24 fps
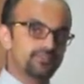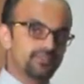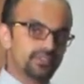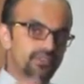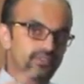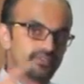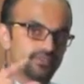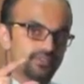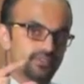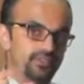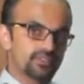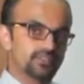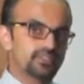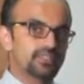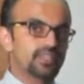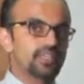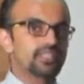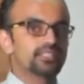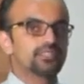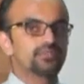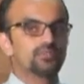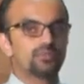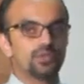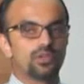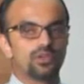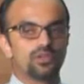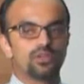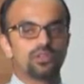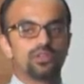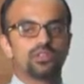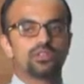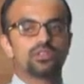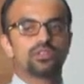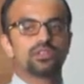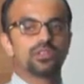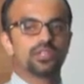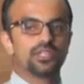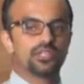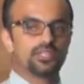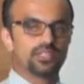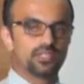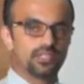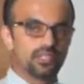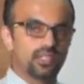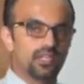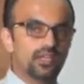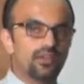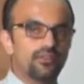even if it is that small,
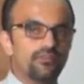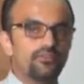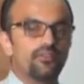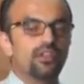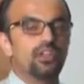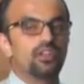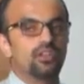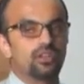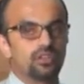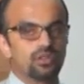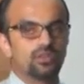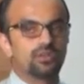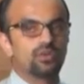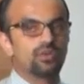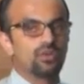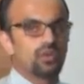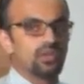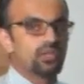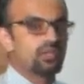it will not go